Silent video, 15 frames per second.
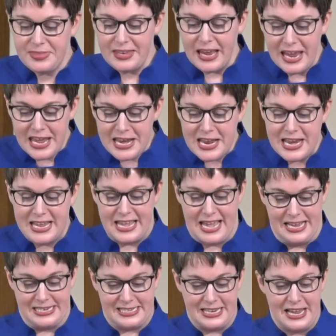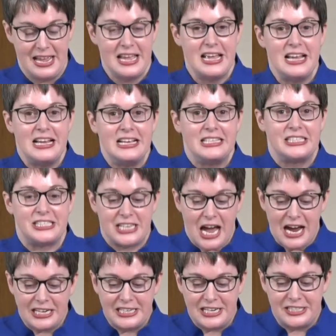In any case,
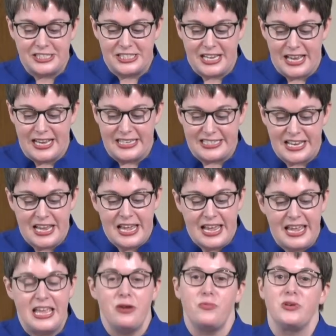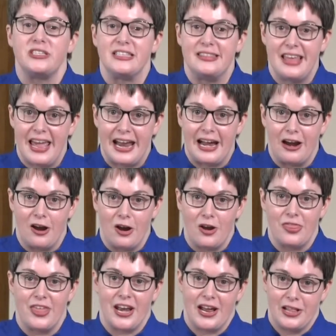Stockdale says, "It was there
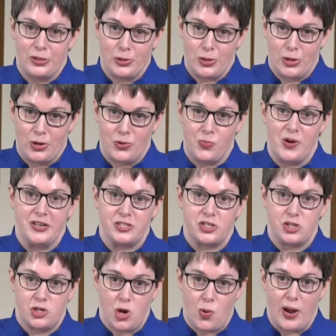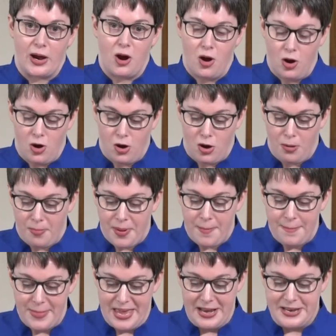that I learned what Stoic harm
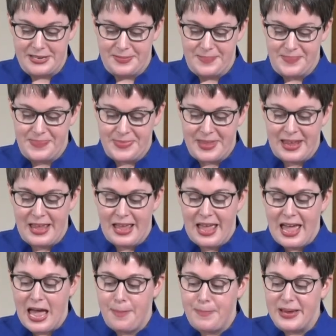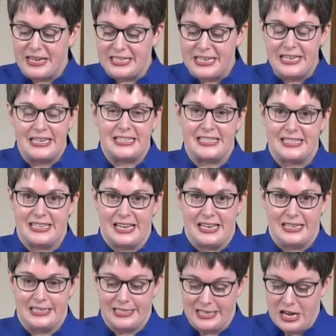meant." Epictetus
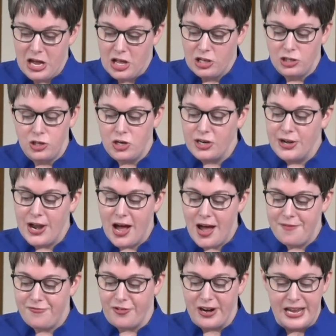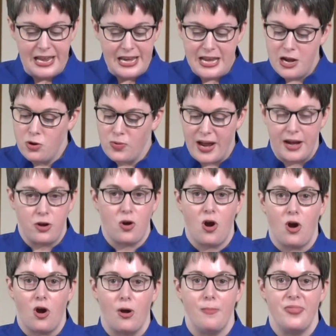says, "Look not for any greater
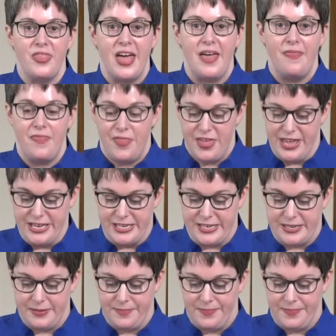harm than this,